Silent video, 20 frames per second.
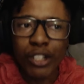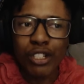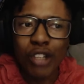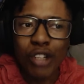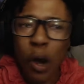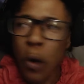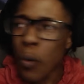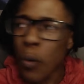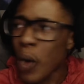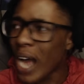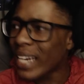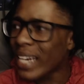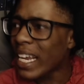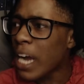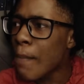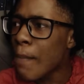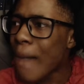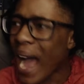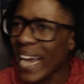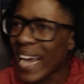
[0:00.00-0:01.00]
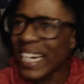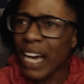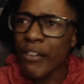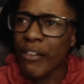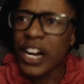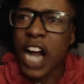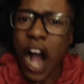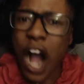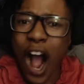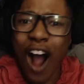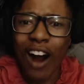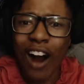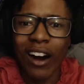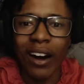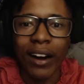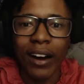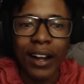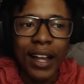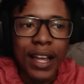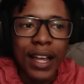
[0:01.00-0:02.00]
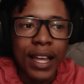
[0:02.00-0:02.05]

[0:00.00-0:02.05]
so what? Nigga, buy another car.